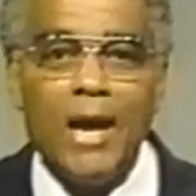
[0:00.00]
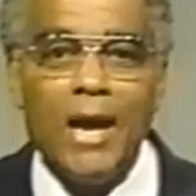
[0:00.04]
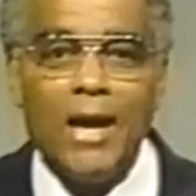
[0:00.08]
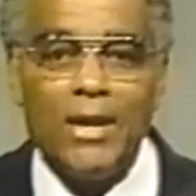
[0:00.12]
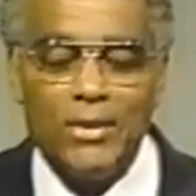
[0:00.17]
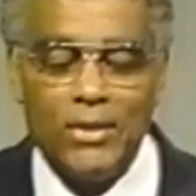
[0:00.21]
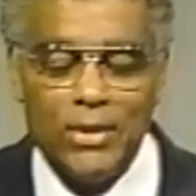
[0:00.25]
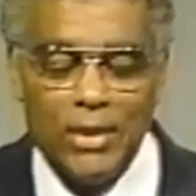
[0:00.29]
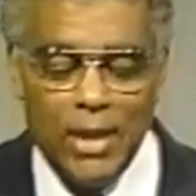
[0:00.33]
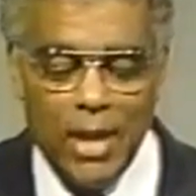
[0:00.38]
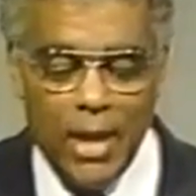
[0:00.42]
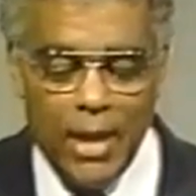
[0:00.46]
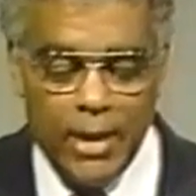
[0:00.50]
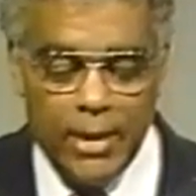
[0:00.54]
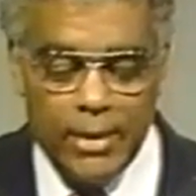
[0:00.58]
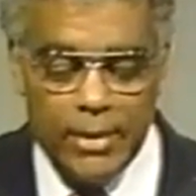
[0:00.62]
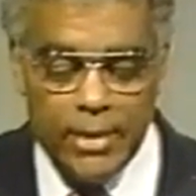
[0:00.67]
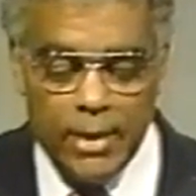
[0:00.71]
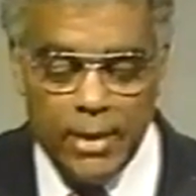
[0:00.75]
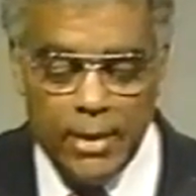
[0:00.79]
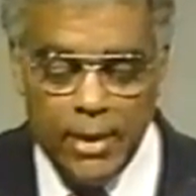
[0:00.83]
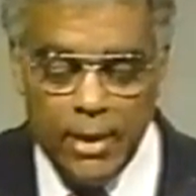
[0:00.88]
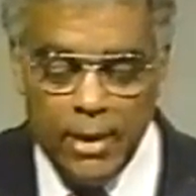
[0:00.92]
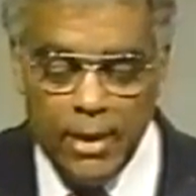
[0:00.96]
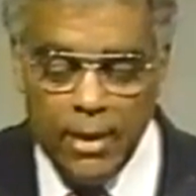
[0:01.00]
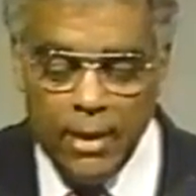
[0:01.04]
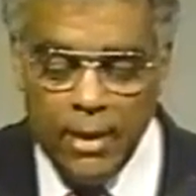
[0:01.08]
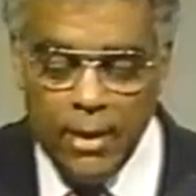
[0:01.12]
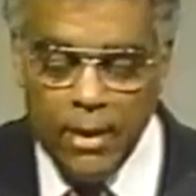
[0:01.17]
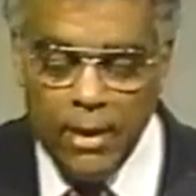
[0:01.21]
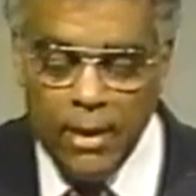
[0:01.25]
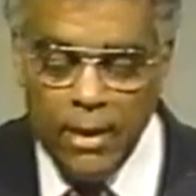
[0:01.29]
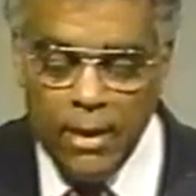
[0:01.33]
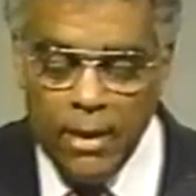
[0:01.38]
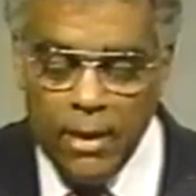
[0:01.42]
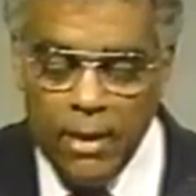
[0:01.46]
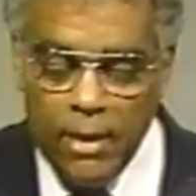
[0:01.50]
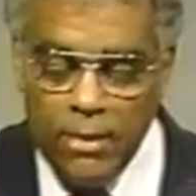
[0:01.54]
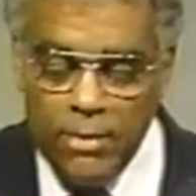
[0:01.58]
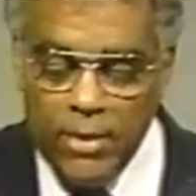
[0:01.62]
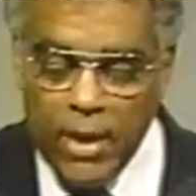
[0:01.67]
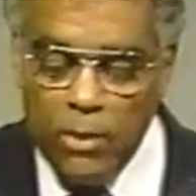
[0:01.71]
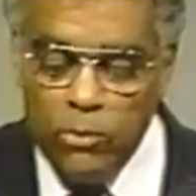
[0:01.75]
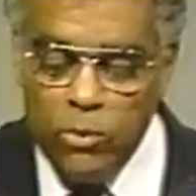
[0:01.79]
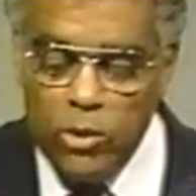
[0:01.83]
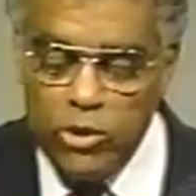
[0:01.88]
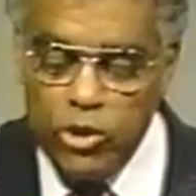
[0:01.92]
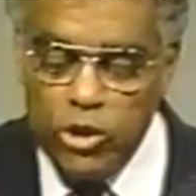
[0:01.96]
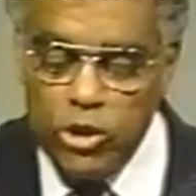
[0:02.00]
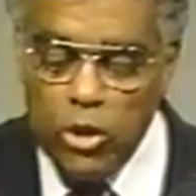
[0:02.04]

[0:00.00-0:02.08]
a light that would